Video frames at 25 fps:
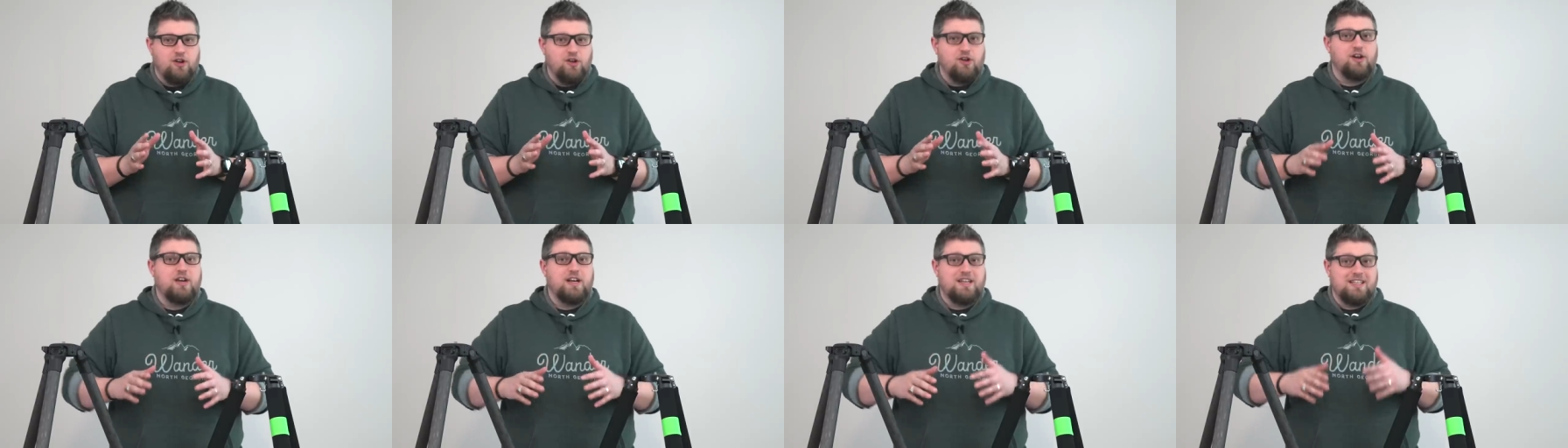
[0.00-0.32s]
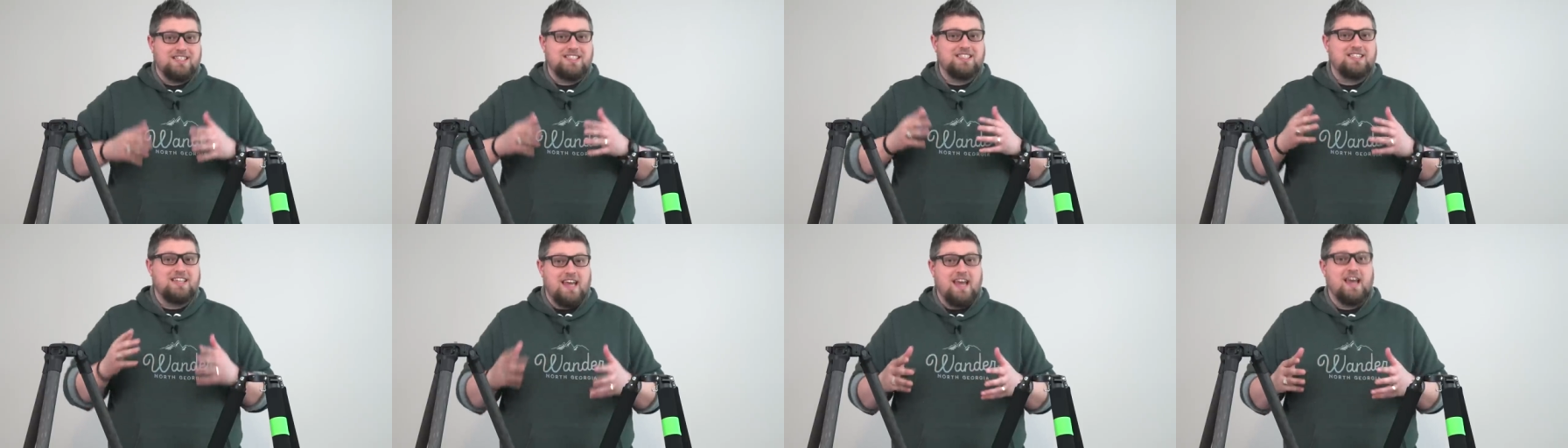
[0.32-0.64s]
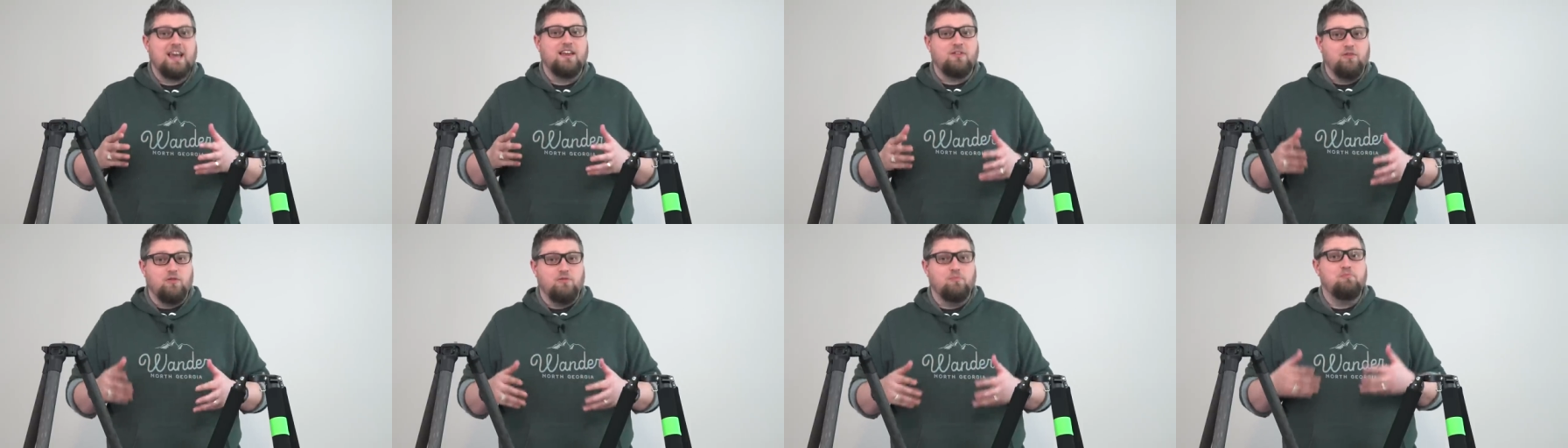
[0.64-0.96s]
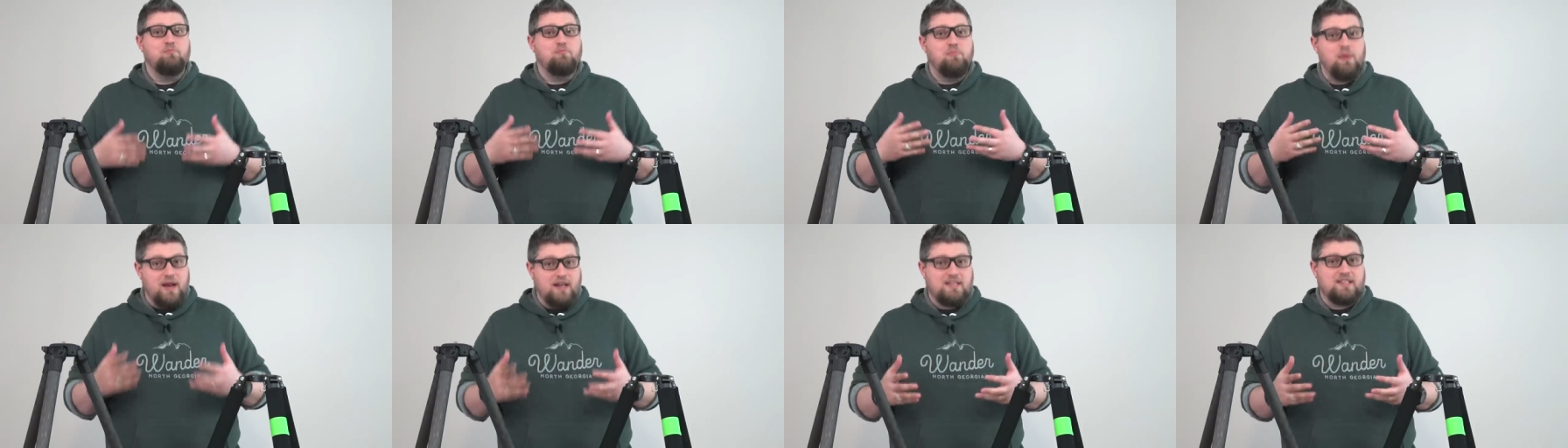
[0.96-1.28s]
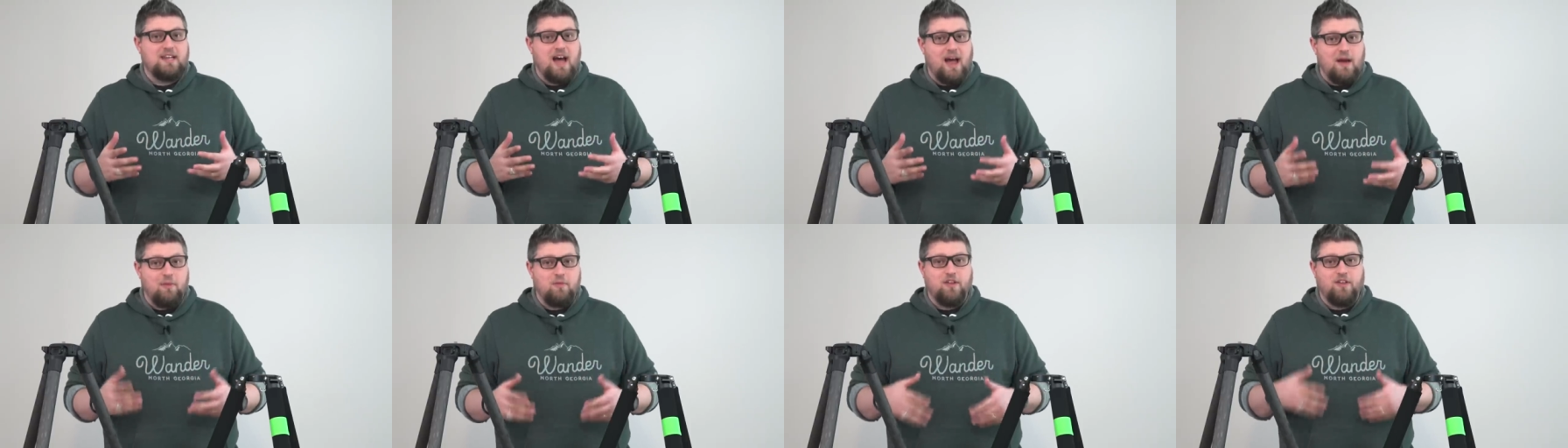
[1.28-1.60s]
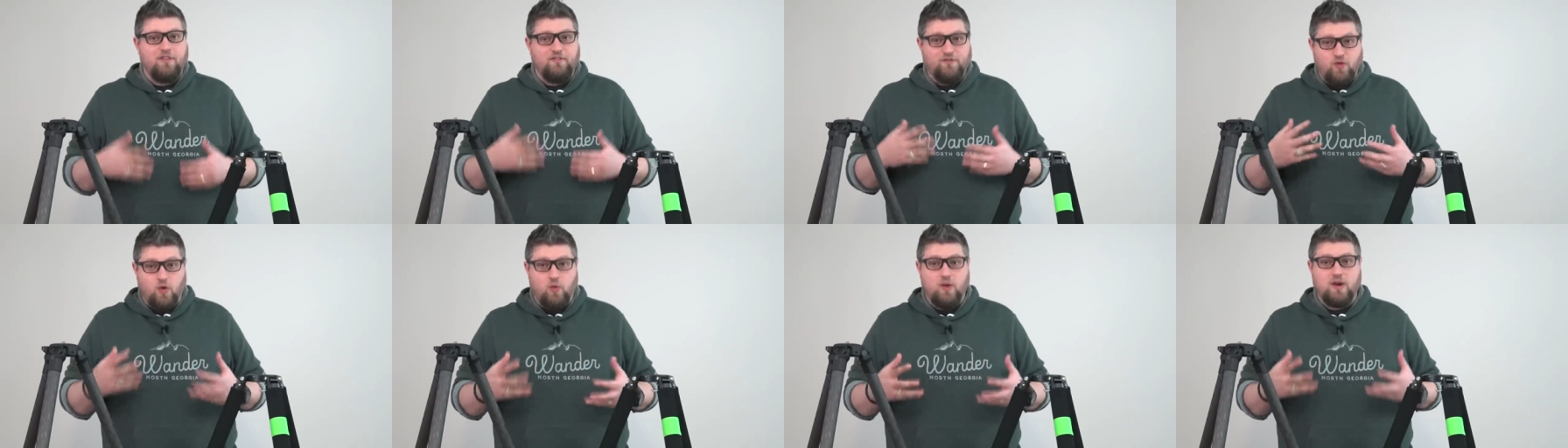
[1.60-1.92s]
you're gonna see it big time
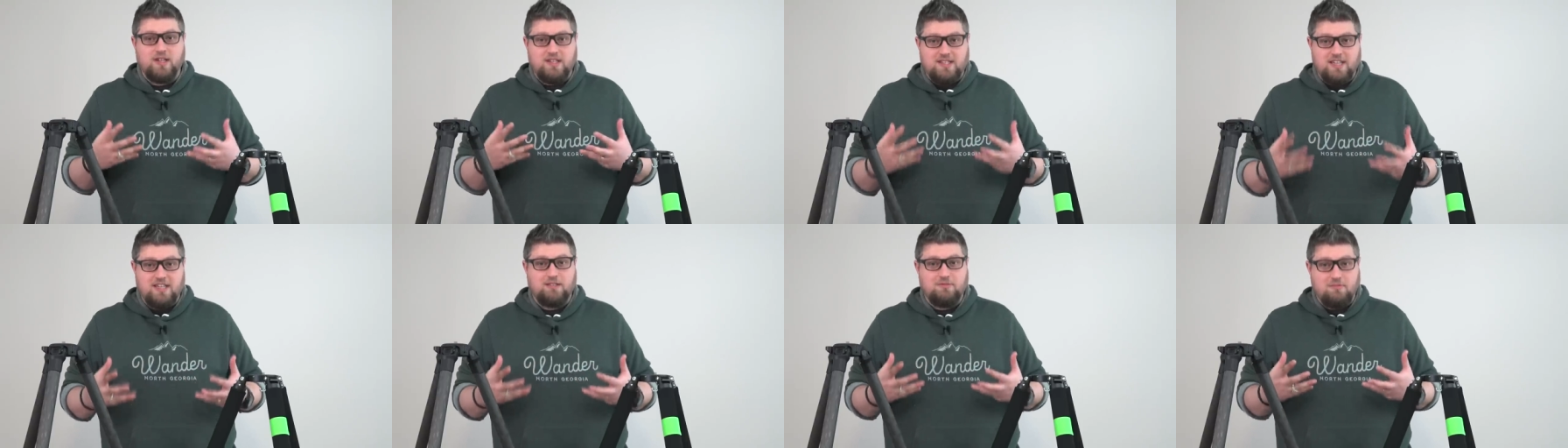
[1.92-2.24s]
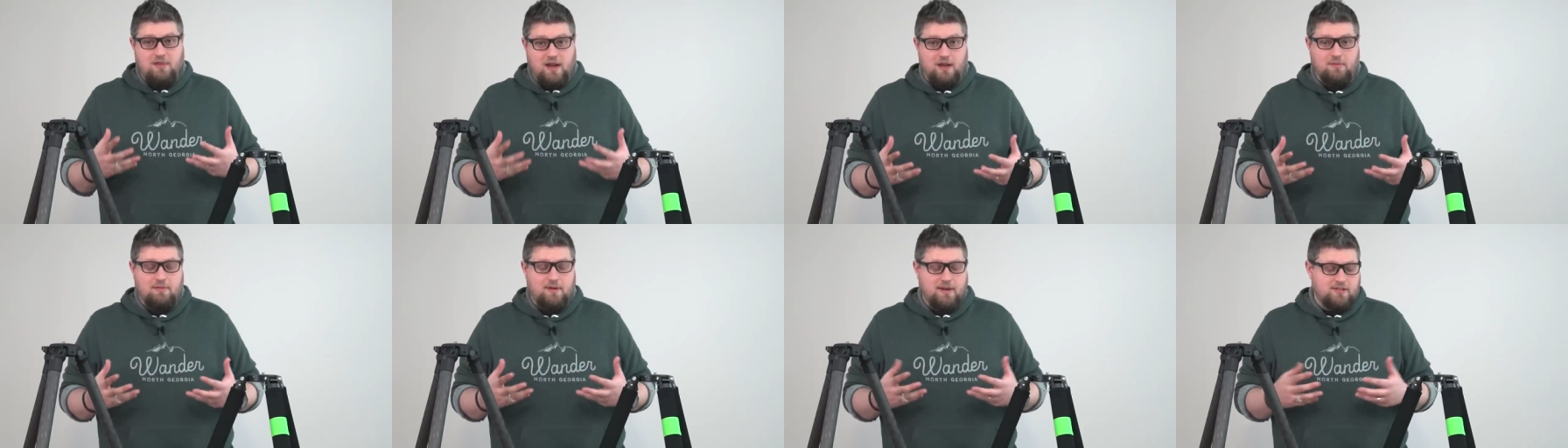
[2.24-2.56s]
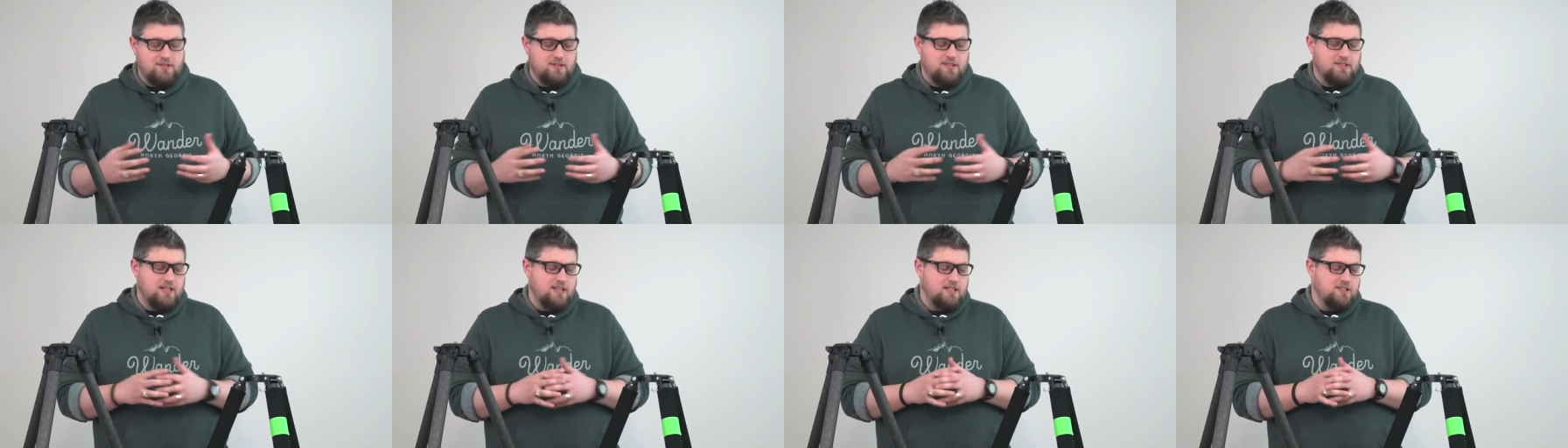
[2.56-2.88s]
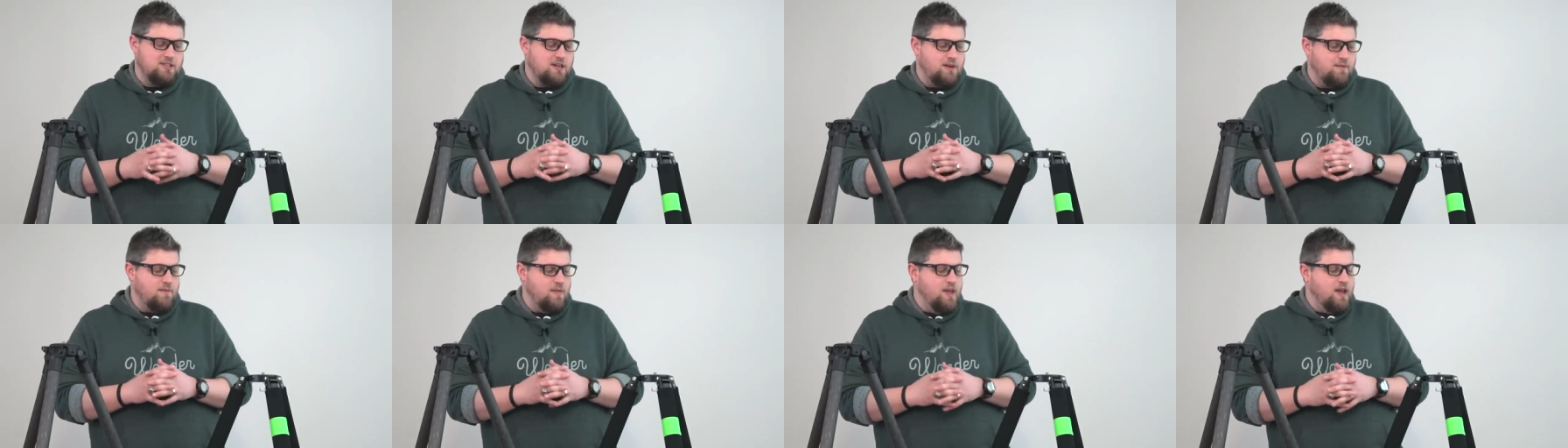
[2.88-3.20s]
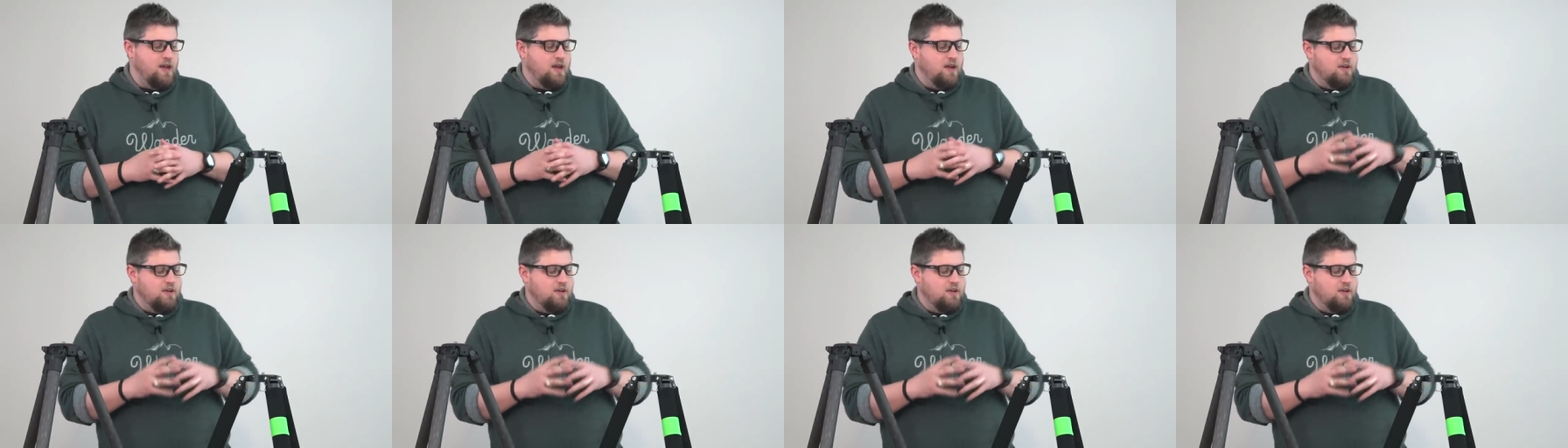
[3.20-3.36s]
with a 46 megapixel sensor.